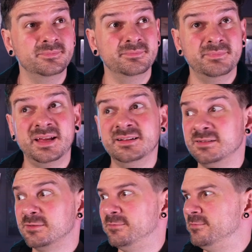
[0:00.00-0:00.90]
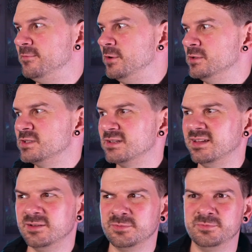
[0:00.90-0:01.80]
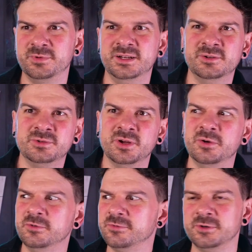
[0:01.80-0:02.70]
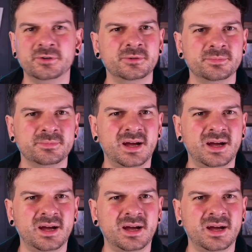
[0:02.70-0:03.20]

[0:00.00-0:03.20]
Meta's first real go for